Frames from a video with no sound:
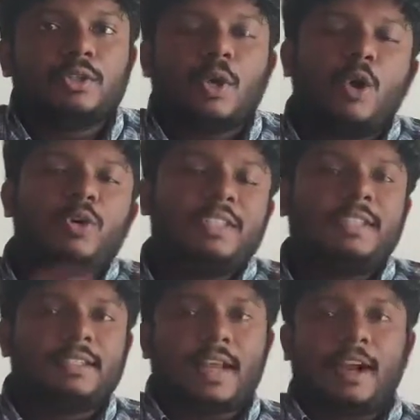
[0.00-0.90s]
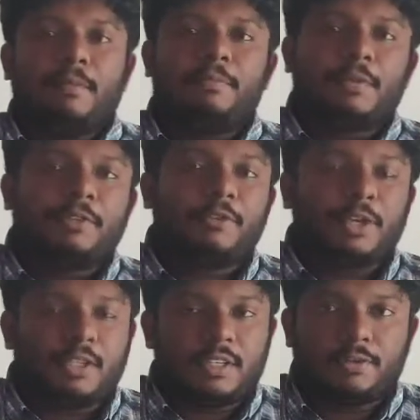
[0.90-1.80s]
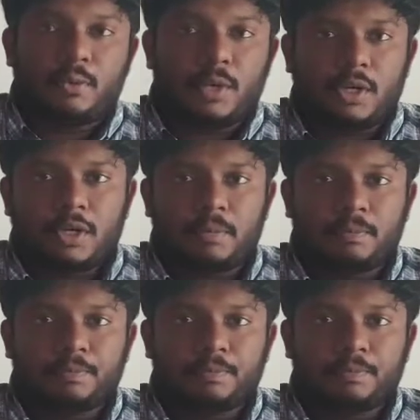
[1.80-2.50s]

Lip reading: So how does this stand up for yourself work?